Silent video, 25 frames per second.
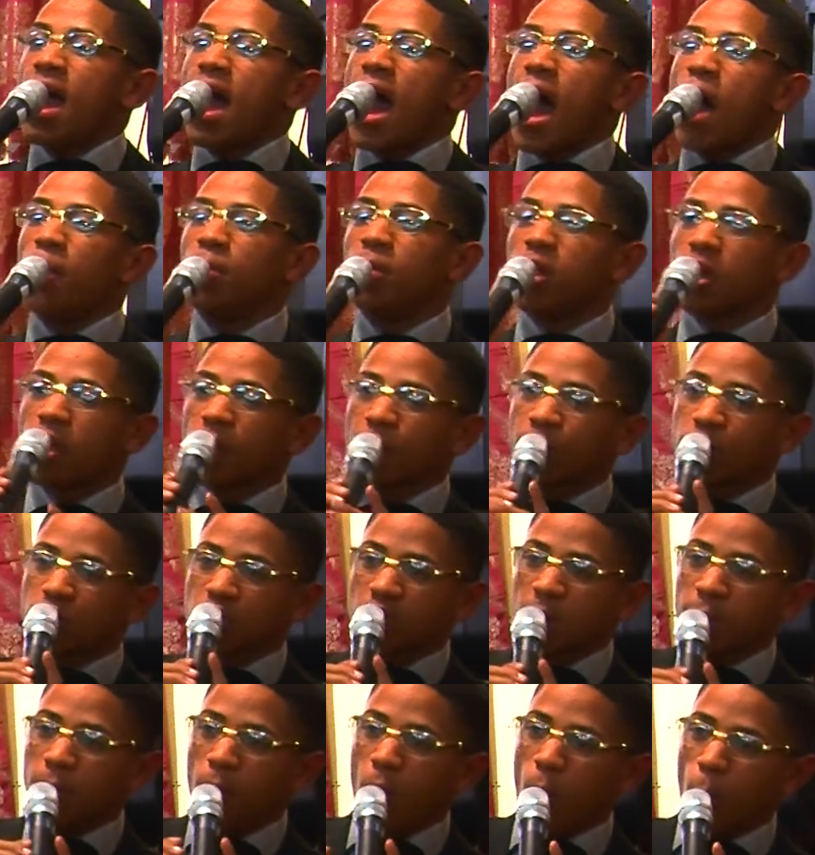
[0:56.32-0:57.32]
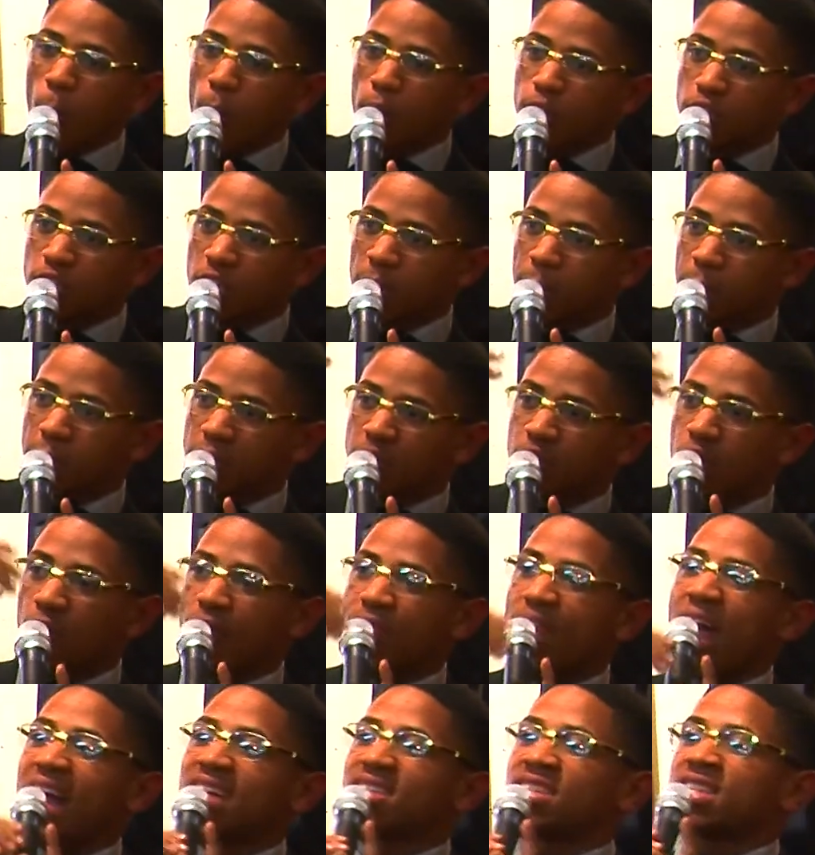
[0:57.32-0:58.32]
I'm looking for some more worshipers
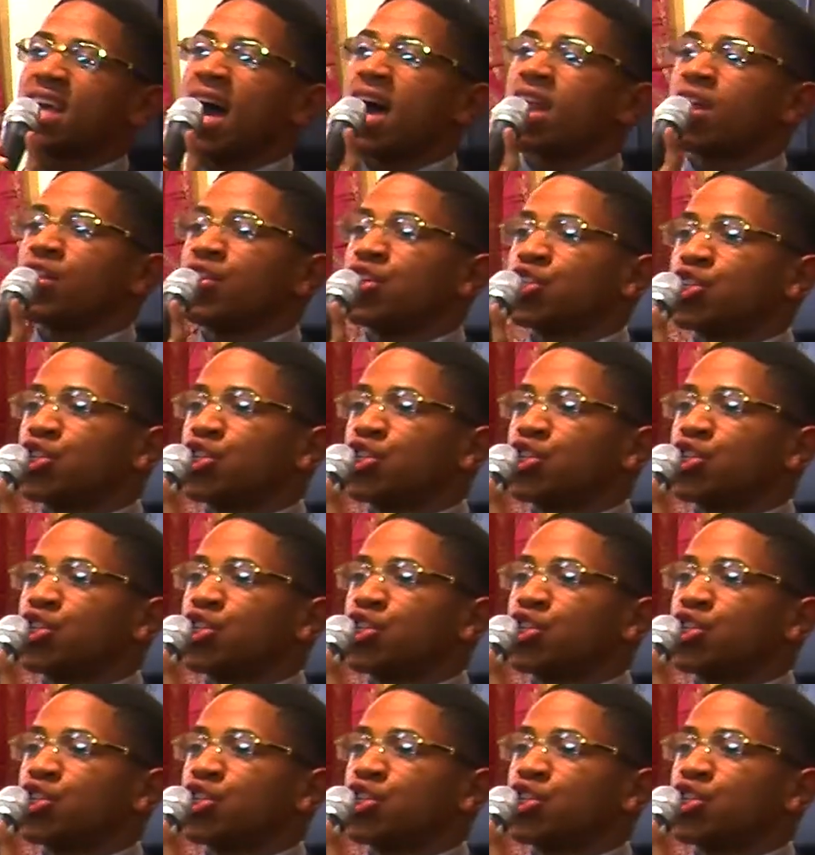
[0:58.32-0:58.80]
on that side of the